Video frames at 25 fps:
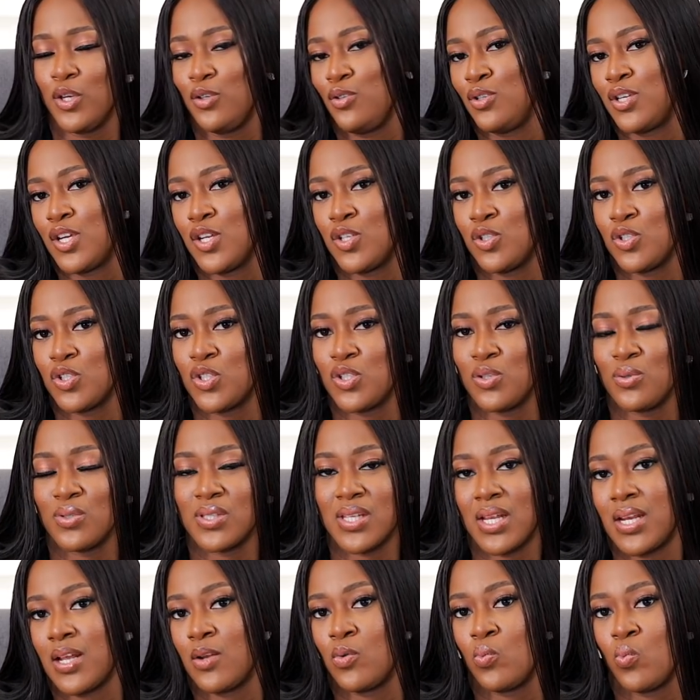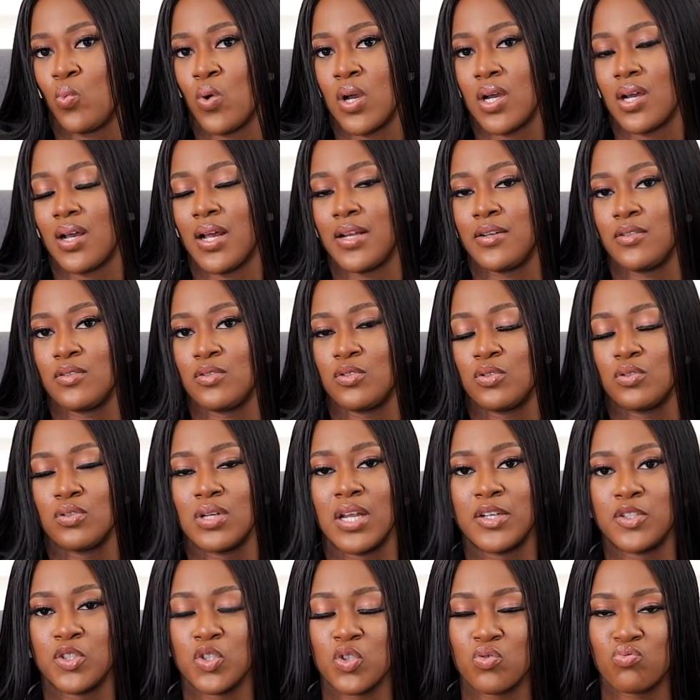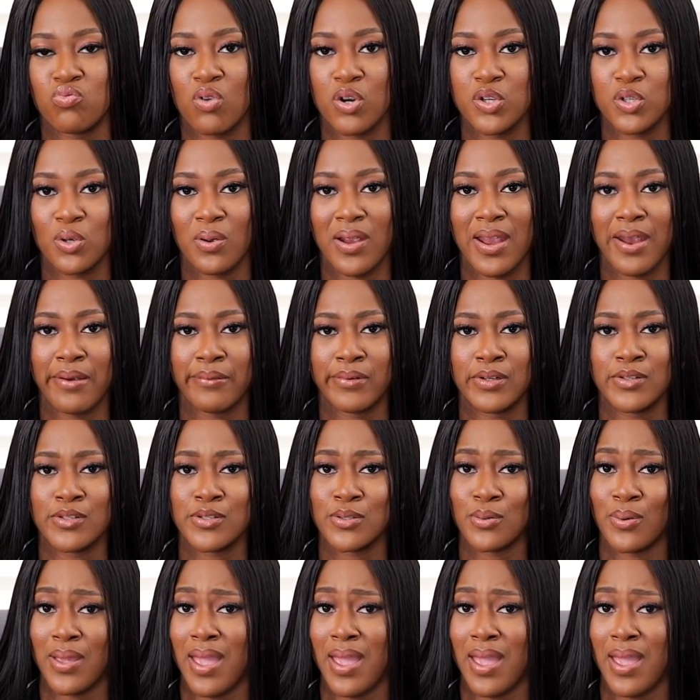You can just use that and walk and just run your errands.